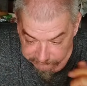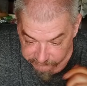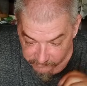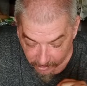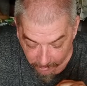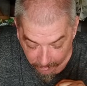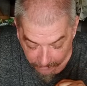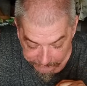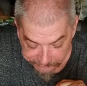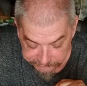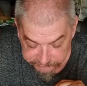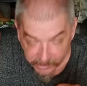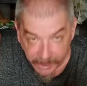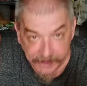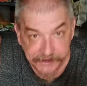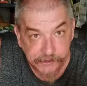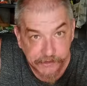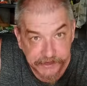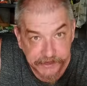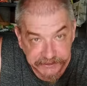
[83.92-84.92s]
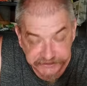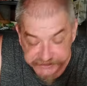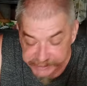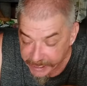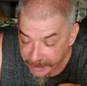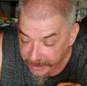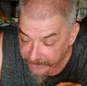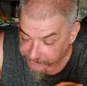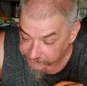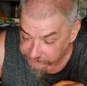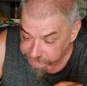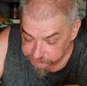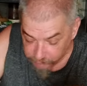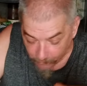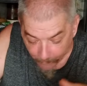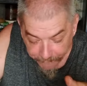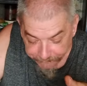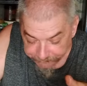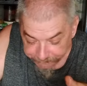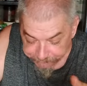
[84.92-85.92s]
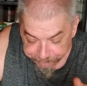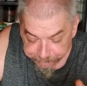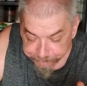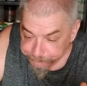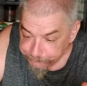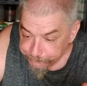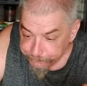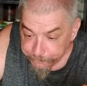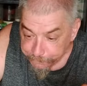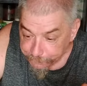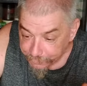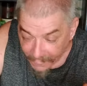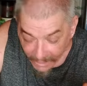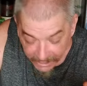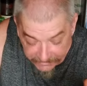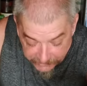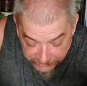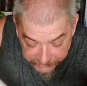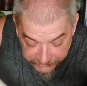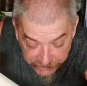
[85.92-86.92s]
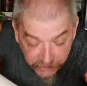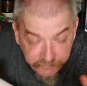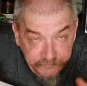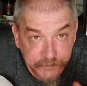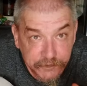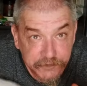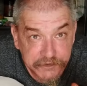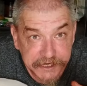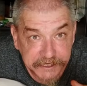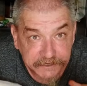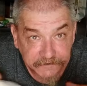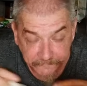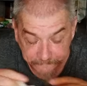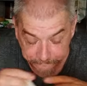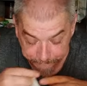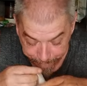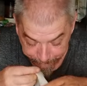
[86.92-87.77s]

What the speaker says: I know what you're saying. There's no food here.